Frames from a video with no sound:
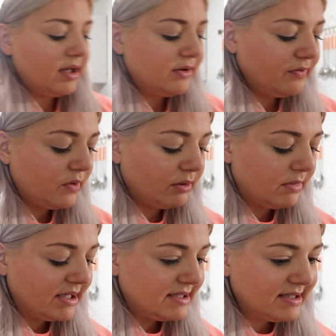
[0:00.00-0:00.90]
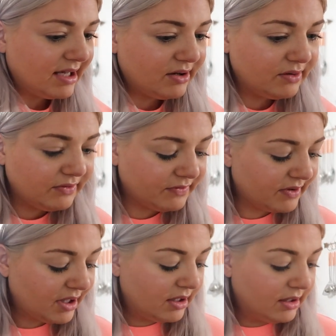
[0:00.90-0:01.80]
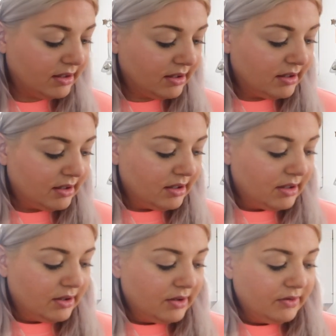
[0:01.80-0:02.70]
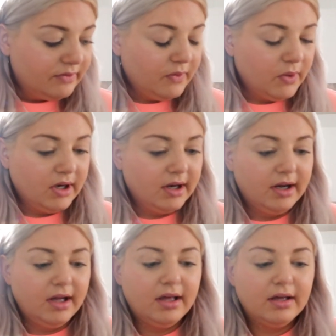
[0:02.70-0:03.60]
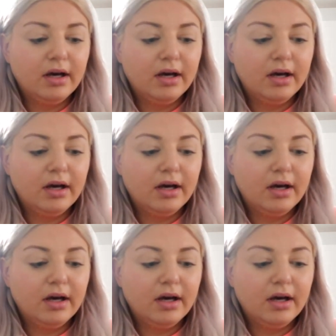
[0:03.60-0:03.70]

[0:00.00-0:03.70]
And for myself, for